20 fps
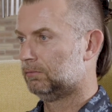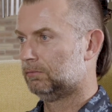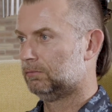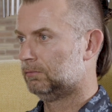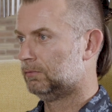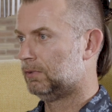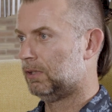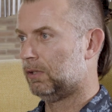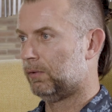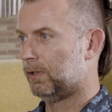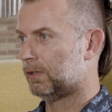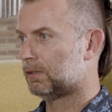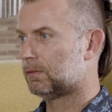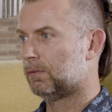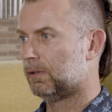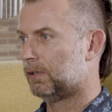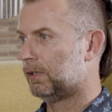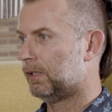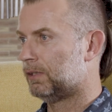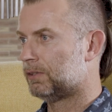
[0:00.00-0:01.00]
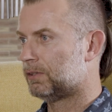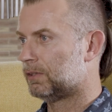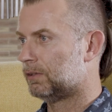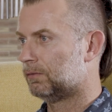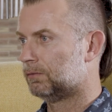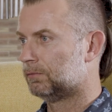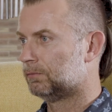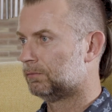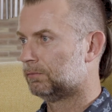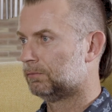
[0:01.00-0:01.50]
no explanation.
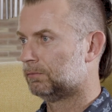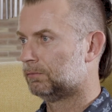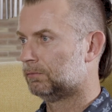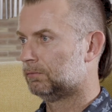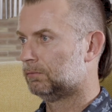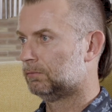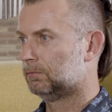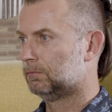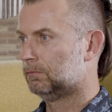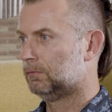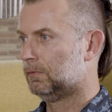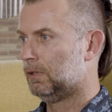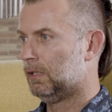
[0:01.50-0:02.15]
Mm-hmm.